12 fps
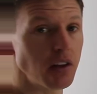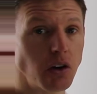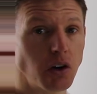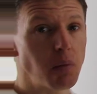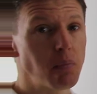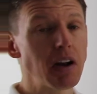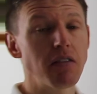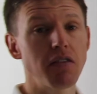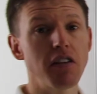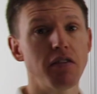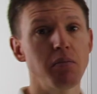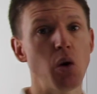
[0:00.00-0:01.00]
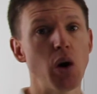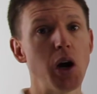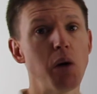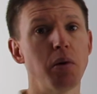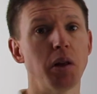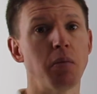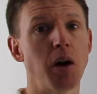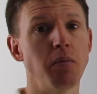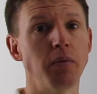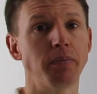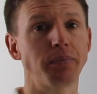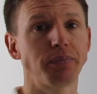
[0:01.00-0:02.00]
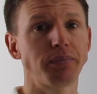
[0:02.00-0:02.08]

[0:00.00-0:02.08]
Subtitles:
that could benefit from your help at the moment?